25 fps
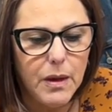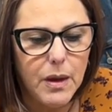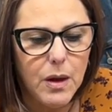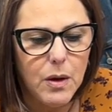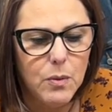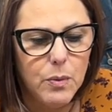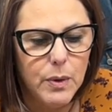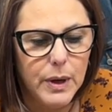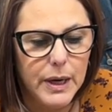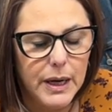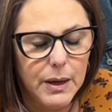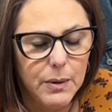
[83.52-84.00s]

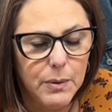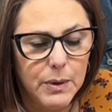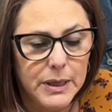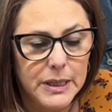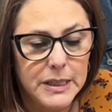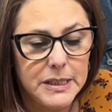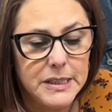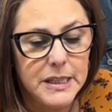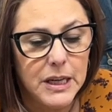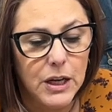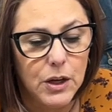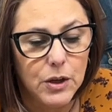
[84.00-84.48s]
what I want to
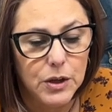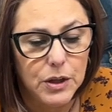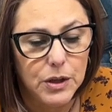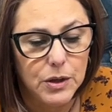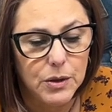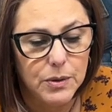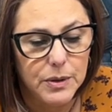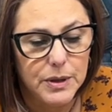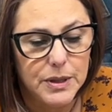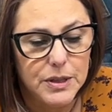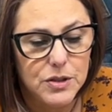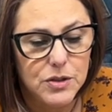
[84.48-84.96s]
tell
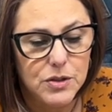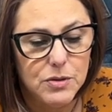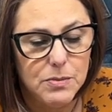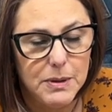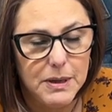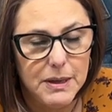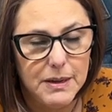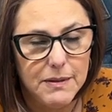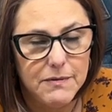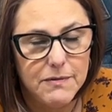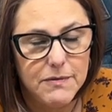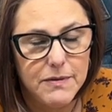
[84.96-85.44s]
you is to
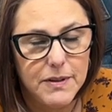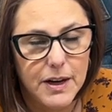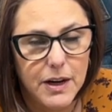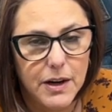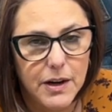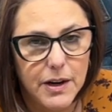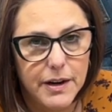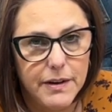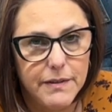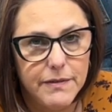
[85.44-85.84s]
be very,